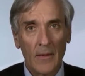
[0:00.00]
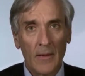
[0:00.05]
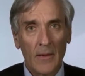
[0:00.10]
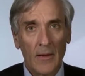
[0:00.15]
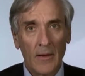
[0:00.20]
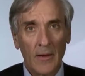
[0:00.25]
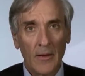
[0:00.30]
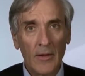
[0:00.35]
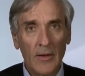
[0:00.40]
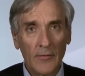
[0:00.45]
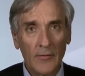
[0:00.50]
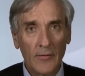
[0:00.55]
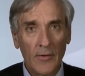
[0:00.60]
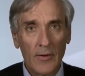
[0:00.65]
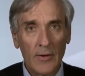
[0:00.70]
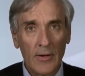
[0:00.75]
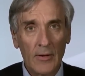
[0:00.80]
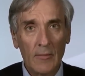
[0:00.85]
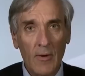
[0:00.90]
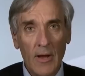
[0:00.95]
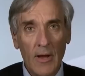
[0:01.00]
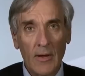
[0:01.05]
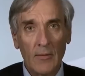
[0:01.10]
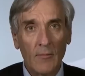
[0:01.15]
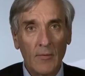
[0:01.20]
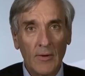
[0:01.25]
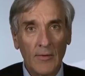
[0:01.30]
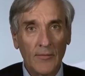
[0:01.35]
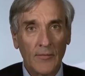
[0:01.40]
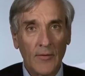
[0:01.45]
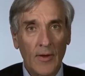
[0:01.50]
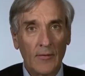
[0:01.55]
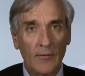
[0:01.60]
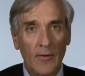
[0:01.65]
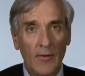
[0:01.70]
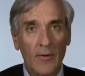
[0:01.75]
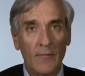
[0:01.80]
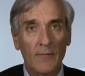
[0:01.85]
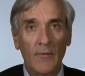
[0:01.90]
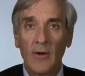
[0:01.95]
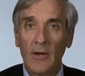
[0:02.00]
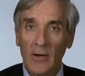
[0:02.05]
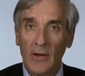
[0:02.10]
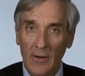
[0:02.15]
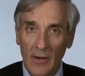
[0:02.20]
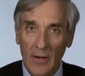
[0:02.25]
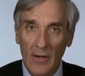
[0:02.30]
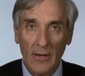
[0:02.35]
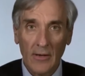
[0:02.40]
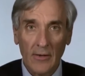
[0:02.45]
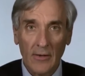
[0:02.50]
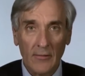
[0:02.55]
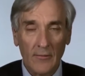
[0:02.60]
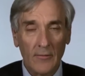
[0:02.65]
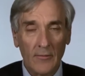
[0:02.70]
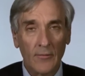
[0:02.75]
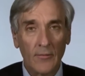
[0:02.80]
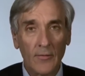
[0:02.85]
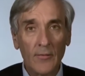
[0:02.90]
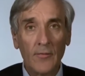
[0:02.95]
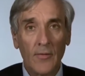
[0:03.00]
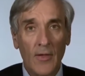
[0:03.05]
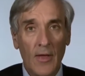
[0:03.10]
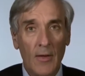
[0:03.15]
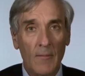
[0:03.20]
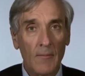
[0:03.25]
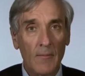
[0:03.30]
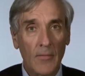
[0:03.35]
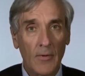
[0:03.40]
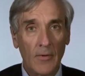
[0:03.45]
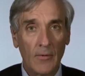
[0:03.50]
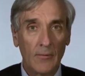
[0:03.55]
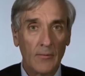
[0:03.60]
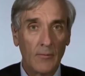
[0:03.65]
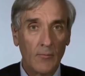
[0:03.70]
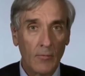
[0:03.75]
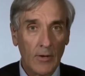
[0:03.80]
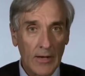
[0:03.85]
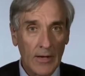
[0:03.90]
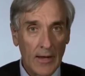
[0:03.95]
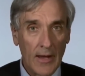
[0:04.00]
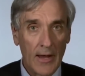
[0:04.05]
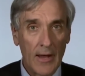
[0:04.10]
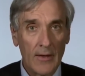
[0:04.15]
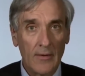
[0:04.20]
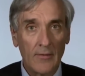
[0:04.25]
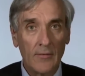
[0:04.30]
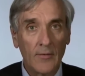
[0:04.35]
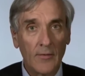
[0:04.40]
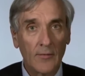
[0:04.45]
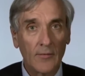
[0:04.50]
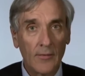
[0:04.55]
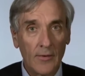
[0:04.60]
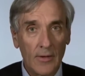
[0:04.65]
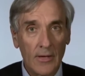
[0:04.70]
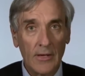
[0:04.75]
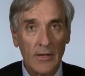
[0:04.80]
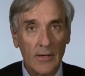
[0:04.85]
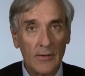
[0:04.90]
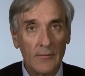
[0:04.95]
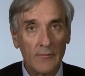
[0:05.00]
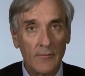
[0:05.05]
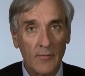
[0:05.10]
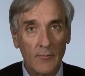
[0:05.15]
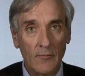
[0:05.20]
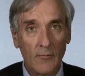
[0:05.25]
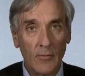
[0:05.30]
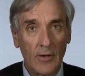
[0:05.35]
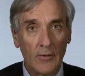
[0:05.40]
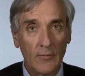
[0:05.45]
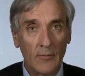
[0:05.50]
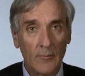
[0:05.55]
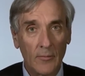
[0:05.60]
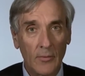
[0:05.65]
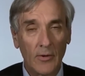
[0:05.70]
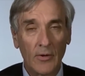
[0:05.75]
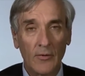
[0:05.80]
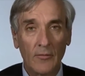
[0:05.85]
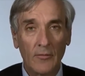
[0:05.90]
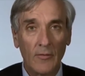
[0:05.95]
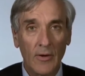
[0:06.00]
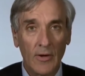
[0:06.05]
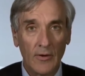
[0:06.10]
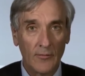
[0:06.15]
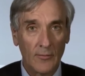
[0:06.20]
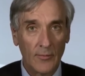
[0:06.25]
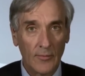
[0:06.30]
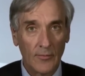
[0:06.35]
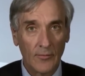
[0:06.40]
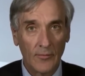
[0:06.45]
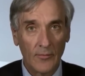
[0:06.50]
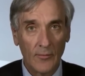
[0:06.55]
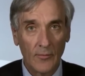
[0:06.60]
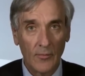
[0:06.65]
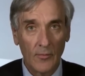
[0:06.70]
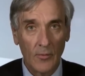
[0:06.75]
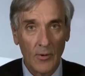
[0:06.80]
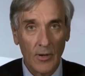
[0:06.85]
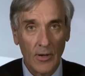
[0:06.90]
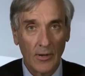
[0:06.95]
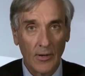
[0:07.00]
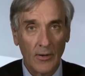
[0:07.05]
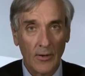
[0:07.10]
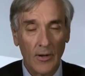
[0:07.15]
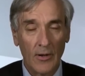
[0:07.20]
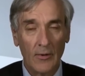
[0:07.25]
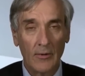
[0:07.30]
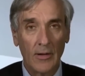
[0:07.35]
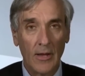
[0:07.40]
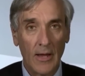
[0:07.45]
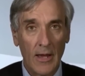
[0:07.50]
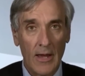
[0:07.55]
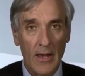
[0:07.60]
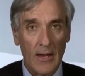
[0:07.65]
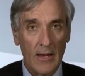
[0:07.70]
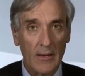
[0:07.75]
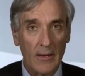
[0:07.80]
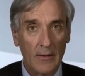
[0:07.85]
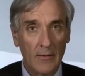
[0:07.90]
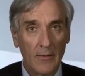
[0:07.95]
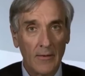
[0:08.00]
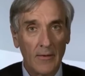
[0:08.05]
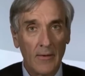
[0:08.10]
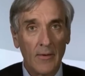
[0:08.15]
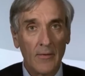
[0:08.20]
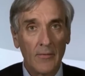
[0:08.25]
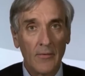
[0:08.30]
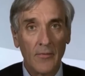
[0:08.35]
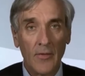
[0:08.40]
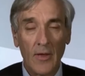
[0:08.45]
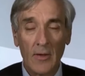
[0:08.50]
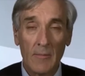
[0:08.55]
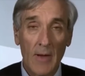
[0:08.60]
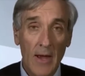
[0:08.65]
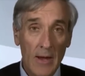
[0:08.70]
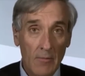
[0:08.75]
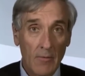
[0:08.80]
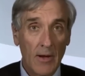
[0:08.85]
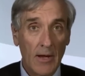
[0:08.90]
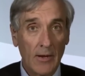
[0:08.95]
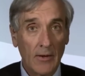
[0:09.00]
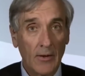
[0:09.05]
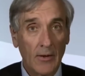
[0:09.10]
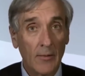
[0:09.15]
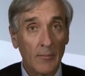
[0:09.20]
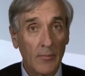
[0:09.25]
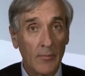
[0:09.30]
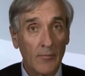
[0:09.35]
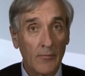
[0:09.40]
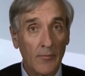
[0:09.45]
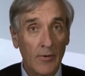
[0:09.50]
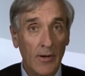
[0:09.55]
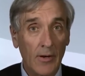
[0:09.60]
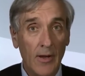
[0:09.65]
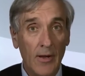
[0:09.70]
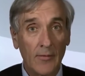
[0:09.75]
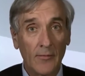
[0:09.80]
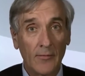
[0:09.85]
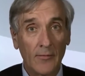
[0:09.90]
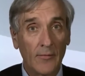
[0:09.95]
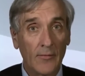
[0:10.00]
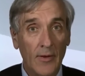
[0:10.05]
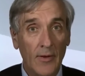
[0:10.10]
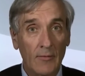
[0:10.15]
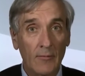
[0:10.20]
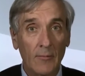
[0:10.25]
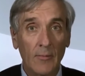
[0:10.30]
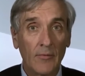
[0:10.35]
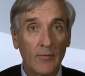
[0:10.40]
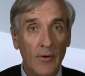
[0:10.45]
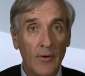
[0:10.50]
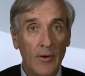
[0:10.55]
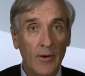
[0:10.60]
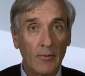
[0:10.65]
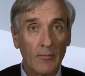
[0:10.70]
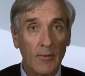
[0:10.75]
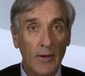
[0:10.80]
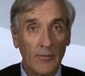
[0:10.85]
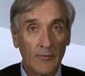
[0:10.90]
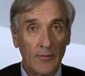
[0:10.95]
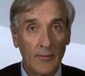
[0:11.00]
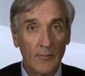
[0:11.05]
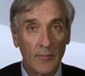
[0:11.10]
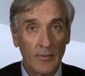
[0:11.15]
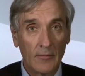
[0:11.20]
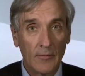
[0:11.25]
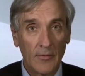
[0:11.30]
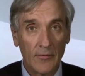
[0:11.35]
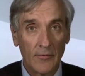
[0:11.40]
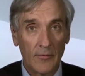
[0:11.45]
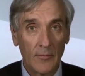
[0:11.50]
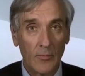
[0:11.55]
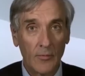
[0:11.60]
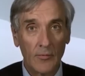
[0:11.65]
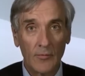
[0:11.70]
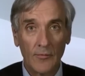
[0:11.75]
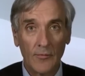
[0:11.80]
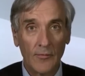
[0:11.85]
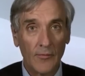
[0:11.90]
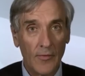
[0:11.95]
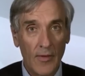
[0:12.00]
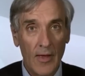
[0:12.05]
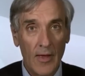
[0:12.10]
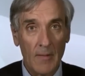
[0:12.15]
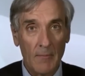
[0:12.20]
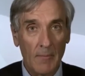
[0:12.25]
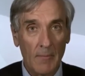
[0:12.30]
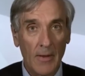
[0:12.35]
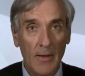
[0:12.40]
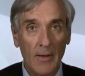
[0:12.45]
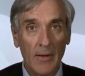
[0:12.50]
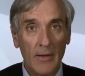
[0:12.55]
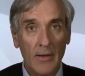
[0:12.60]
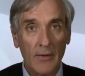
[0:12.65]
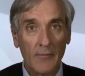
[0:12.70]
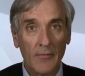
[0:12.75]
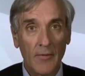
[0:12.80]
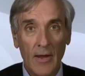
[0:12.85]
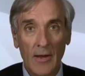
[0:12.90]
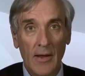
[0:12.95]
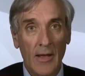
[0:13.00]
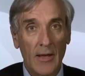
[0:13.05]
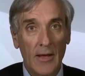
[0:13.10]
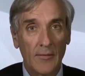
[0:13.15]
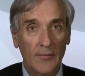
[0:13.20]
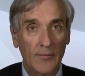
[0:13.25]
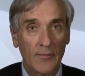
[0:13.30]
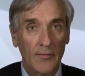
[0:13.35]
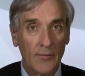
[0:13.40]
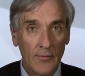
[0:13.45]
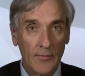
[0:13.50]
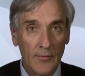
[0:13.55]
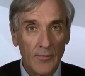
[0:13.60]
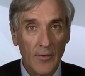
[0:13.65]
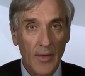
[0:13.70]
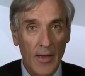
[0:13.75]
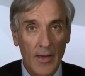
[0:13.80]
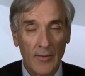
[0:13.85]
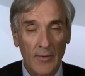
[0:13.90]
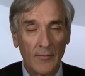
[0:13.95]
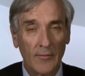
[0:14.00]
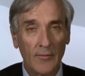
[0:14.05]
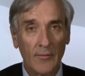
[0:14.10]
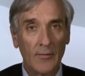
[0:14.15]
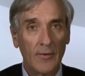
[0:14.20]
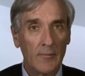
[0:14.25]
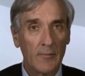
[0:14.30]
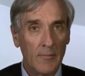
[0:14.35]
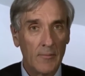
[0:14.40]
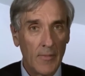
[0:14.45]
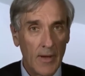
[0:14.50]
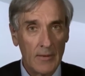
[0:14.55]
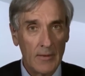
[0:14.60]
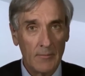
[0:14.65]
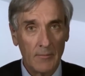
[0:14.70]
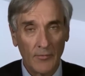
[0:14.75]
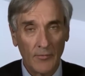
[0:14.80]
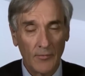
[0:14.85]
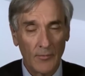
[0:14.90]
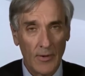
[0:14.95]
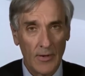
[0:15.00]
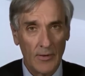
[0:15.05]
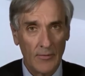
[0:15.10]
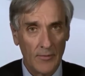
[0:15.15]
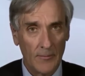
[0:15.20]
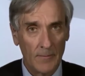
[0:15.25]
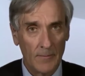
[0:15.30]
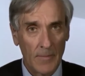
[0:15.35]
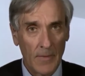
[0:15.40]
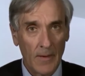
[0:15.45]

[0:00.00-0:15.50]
And I think it's only when we set out very clearly to them that we can just leave and we can put in arrangements that will work okay, that they might wake up and realise that they would be throwing away something rather important to them if they allow us to do that, and it might persuade them